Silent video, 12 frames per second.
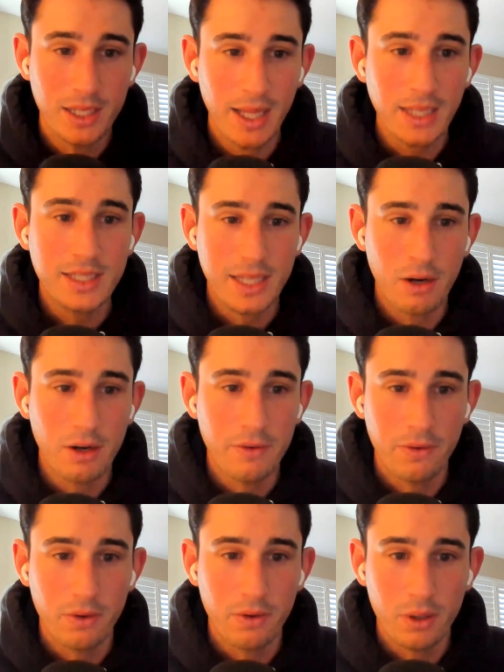that's
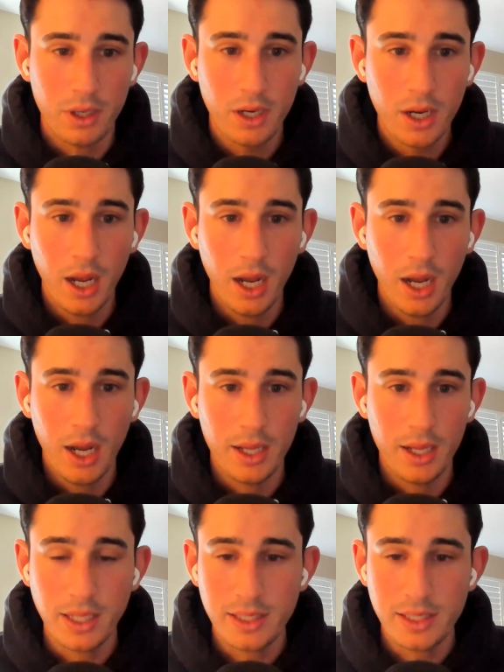scary for
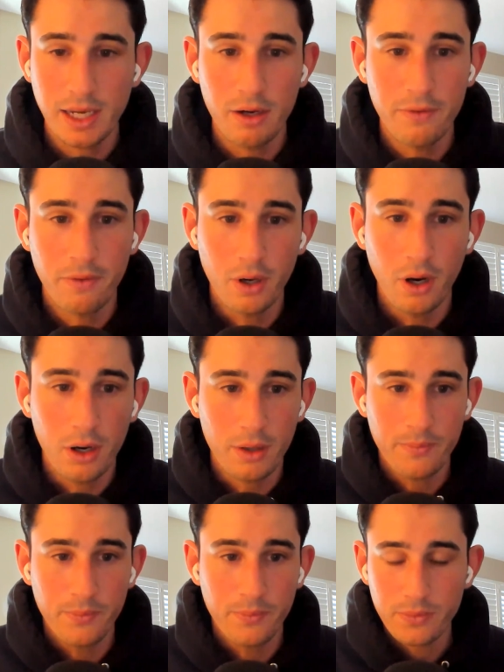uh, that's scary for
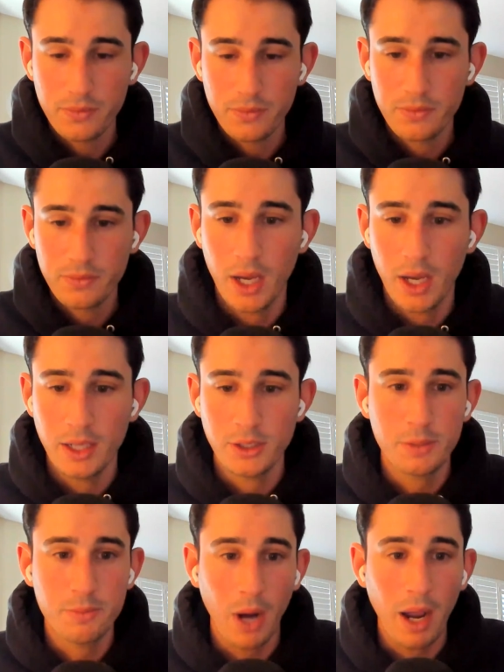our uh,
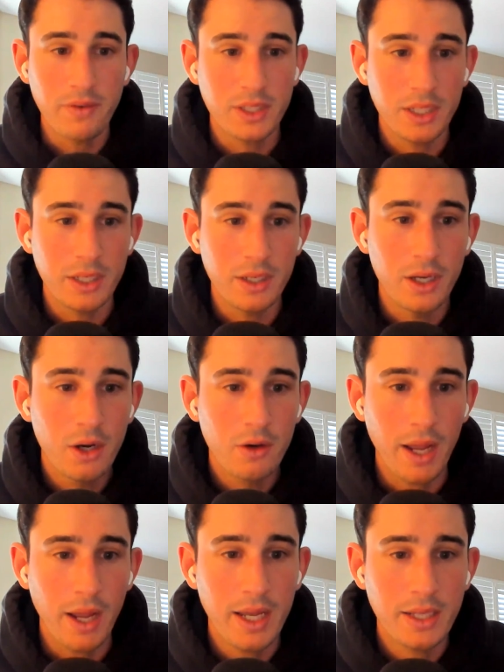just privacy,
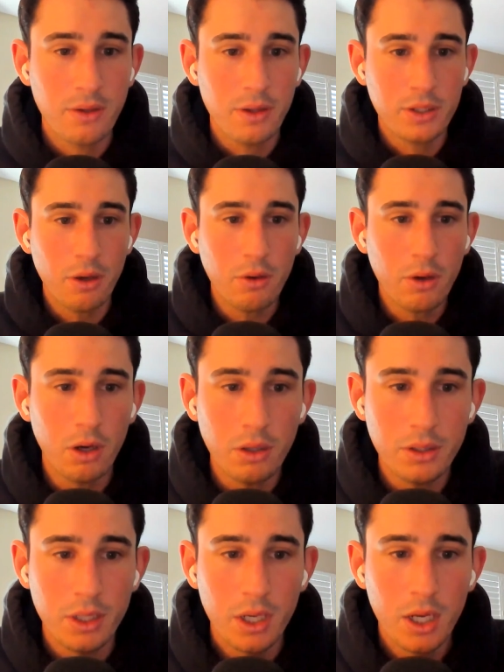right? And so the
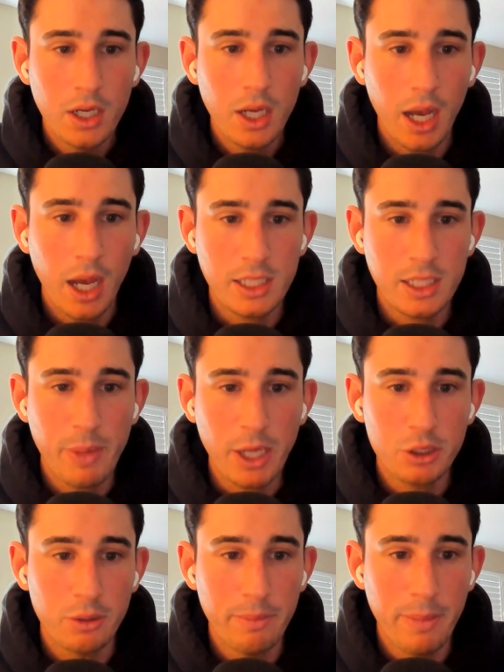so-called uh,
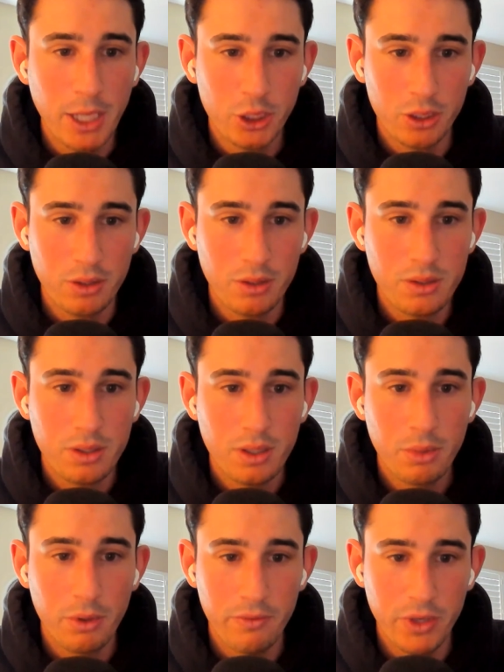special measures
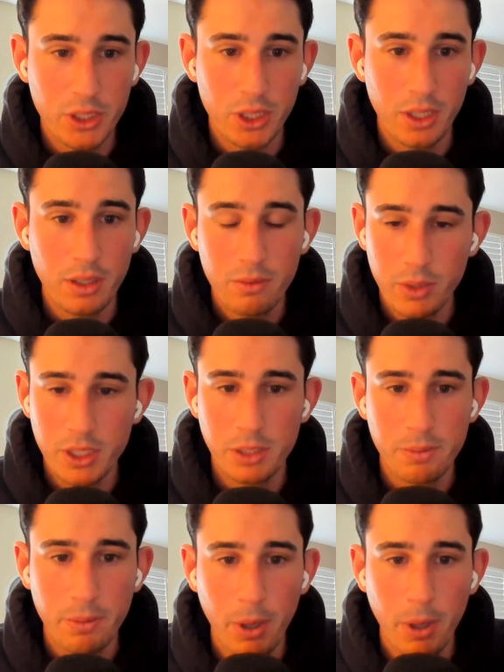provision, which
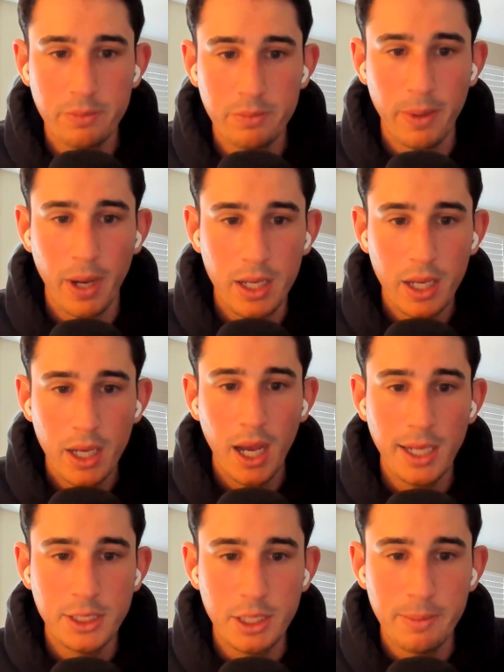is proposed by
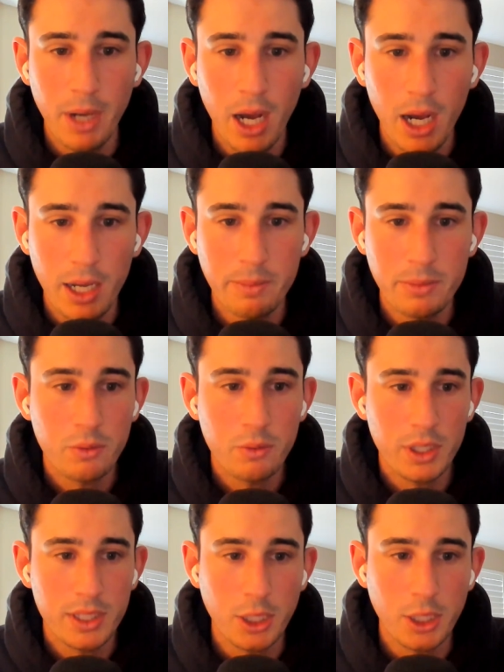uh, Jim Himes,
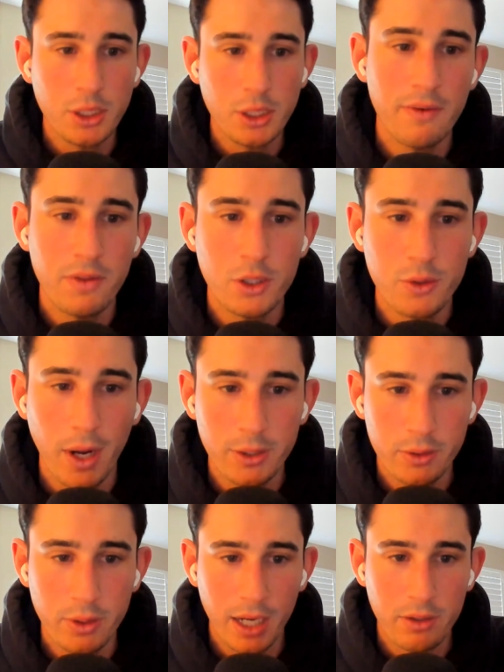would essentially give the
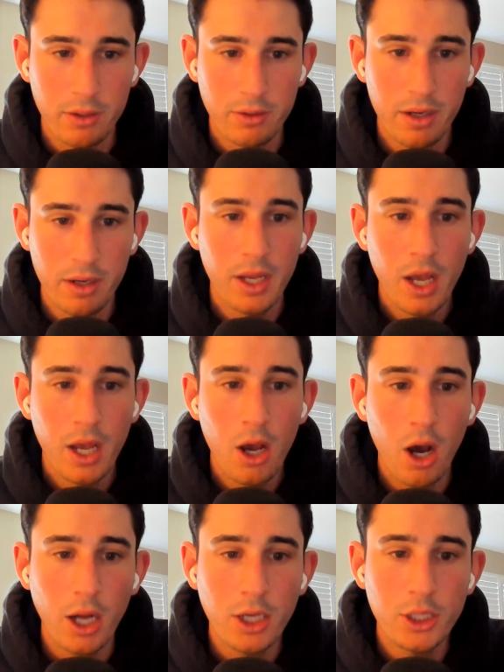Treasury Secretary
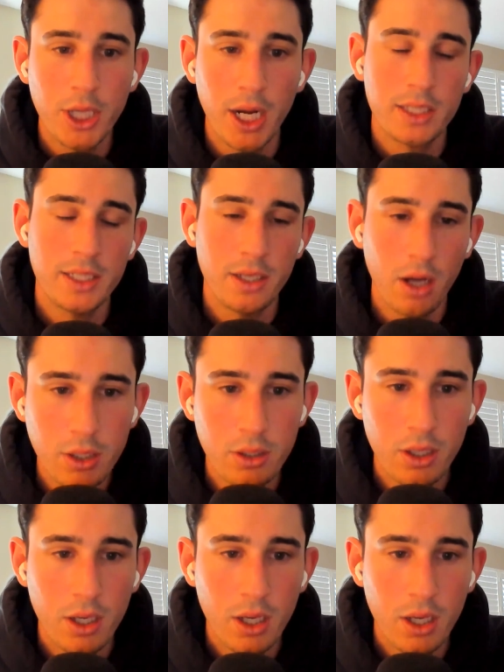unchecked and
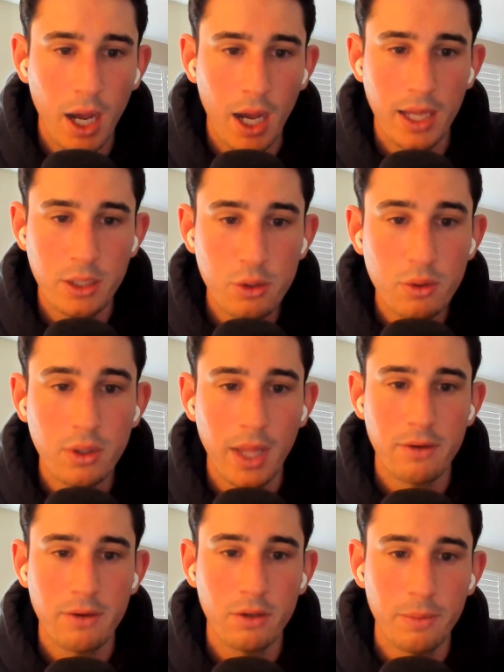un uh, and
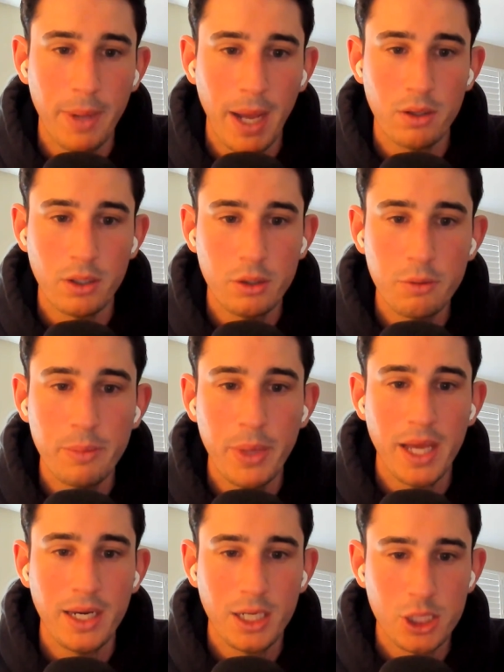unilateral power to
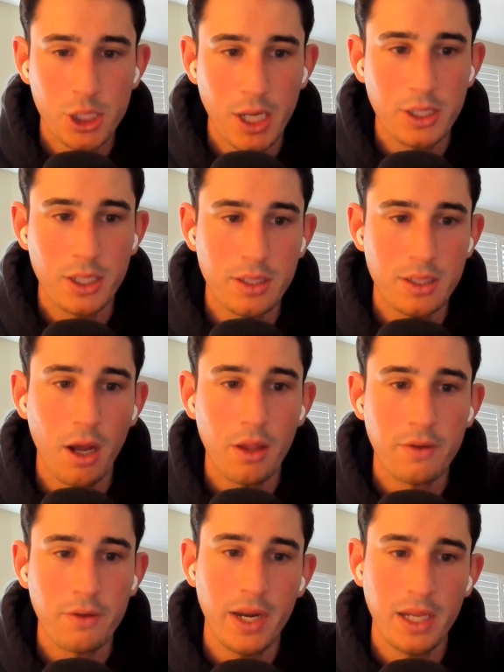ban exchanges and
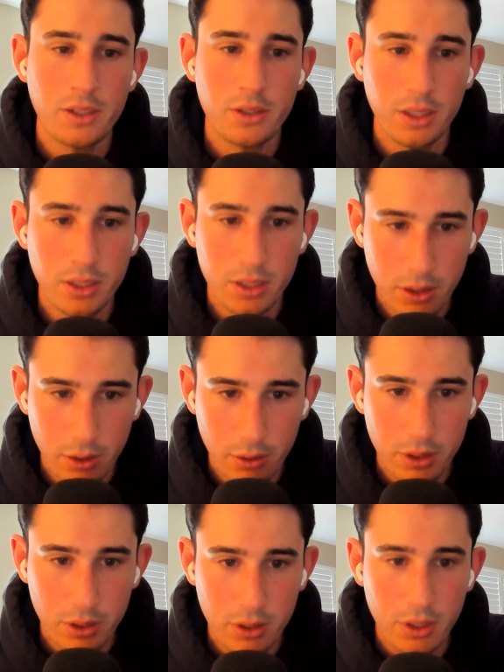other financial
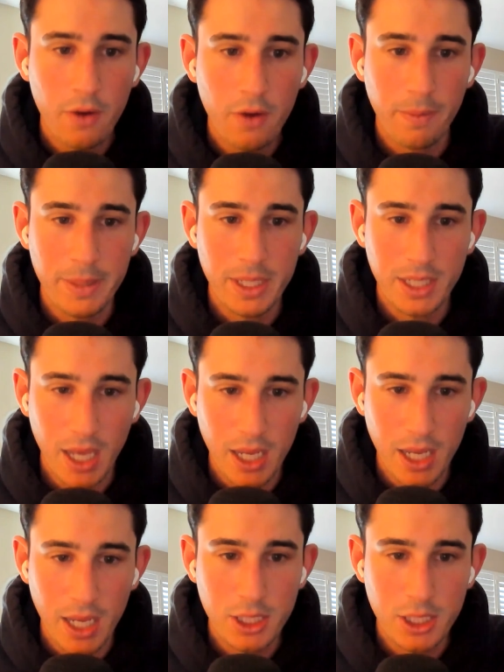institutions from
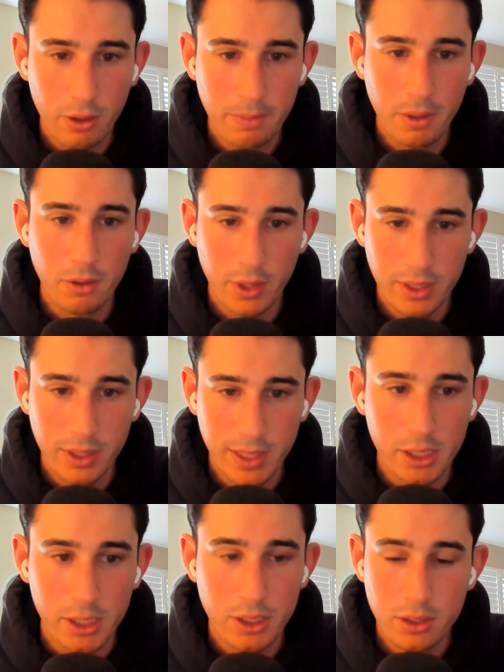engaging in crypto
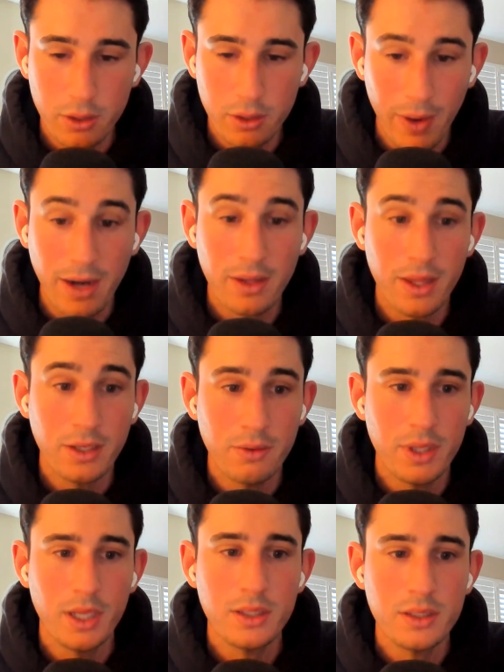transactions. So how do they
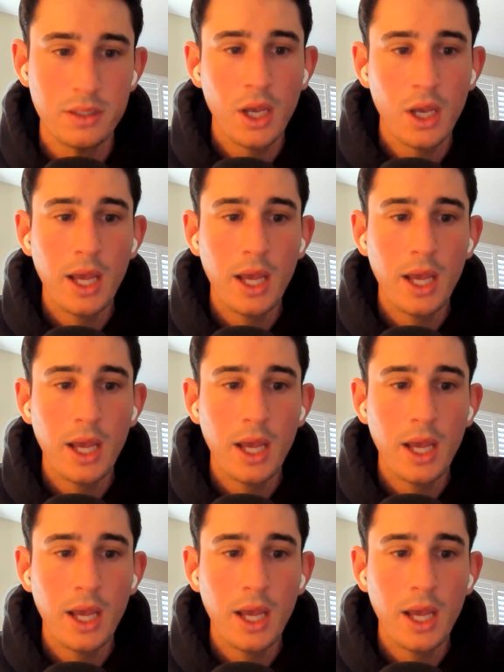do this?